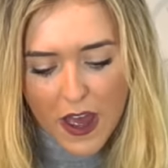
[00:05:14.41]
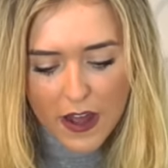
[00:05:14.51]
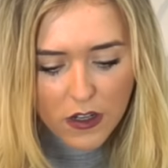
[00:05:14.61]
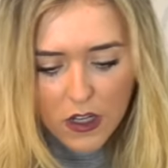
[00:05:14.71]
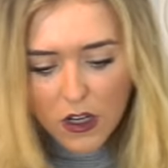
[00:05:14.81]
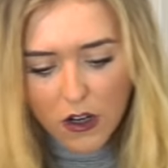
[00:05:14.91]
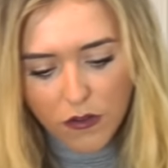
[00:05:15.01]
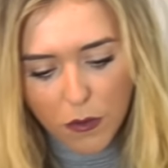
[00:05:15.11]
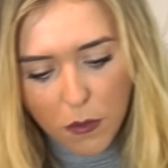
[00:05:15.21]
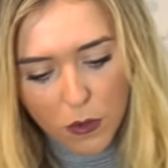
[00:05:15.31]
bed
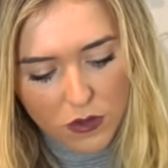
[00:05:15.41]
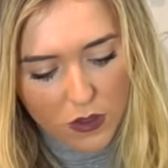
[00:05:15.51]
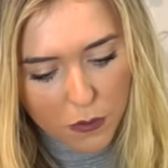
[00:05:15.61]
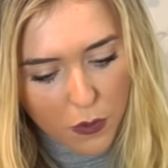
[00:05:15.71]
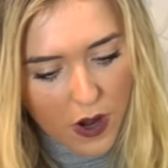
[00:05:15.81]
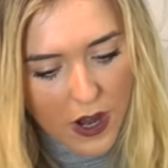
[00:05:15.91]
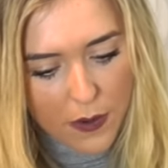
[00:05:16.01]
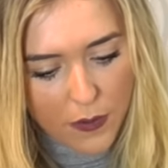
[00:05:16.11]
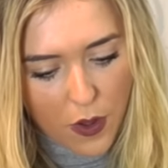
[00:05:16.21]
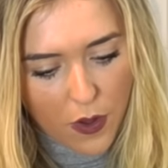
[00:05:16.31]
from Moulton
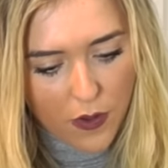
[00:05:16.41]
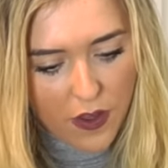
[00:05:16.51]
Brown.